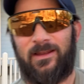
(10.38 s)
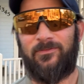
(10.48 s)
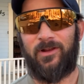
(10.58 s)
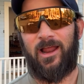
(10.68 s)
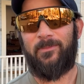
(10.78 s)
I
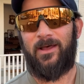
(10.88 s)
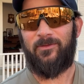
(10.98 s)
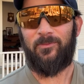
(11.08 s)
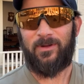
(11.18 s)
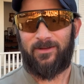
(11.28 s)
forgot
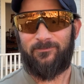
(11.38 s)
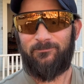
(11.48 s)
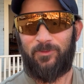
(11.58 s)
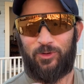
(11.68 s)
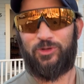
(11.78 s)
about when I
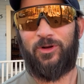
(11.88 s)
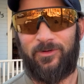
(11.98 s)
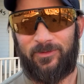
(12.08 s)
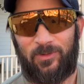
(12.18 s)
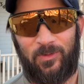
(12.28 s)
first
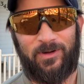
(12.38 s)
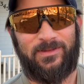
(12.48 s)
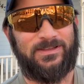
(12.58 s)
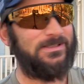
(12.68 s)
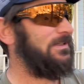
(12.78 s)
started recording
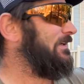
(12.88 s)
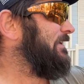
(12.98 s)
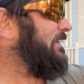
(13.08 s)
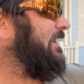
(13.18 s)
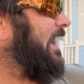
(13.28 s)
this.
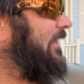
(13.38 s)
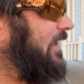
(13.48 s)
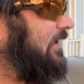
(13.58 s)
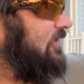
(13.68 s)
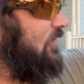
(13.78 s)
And
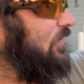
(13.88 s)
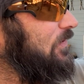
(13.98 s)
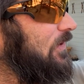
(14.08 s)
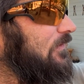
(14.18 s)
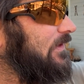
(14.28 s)
then
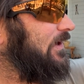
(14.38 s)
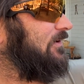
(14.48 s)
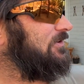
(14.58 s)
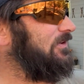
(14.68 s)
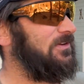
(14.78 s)
2 over there.
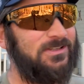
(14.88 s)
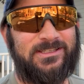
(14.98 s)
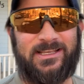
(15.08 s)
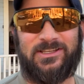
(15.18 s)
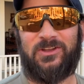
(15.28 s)
So there's
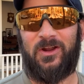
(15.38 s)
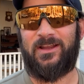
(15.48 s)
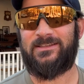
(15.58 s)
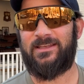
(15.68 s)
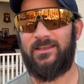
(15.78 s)
6
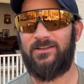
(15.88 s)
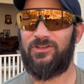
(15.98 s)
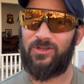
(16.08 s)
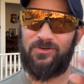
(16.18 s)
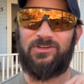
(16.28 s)
targets,
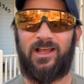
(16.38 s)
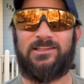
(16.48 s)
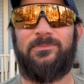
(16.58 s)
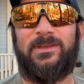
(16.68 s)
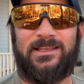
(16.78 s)
2
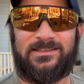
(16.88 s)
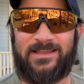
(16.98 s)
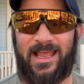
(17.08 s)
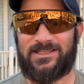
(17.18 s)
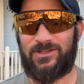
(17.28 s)
shots apiece.
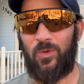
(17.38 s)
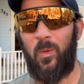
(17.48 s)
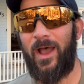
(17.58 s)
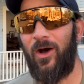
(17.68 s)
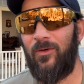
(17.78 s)
That's
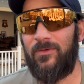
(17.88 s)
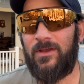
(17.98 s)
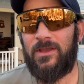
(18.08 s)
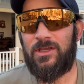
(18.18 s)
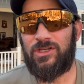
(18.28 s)
12
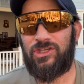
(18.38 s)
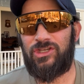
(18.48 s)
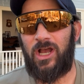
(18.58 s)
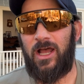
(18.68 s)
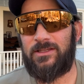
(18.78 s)

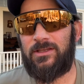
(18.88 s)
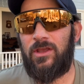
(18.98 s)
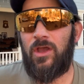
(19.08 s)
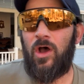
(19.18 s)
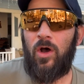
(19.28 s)
shots
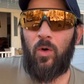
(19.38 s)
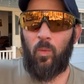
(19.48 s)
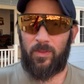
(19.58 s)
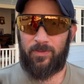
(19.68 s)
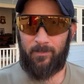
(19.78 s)

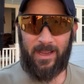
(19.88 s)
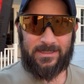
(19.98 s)
with my